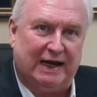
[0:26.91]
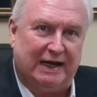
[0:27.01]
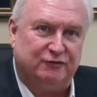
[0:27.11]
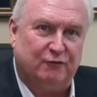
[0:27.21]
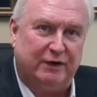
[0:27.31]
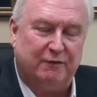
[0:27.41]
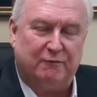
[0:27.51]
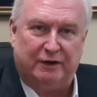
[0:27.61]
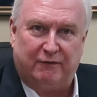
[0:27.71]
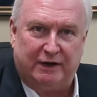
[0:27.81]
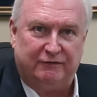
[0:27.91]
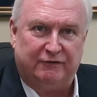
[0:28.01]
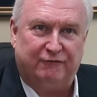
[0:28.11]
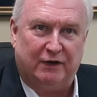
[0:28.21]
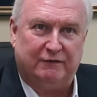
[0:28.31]
line 21 right on
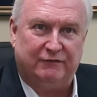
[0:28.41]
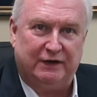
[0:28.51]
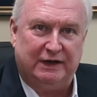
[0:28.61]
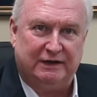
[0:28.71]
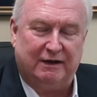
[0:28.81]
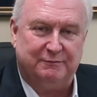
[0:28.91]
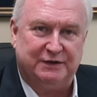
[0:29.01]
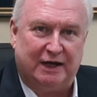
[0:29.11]
the front of the income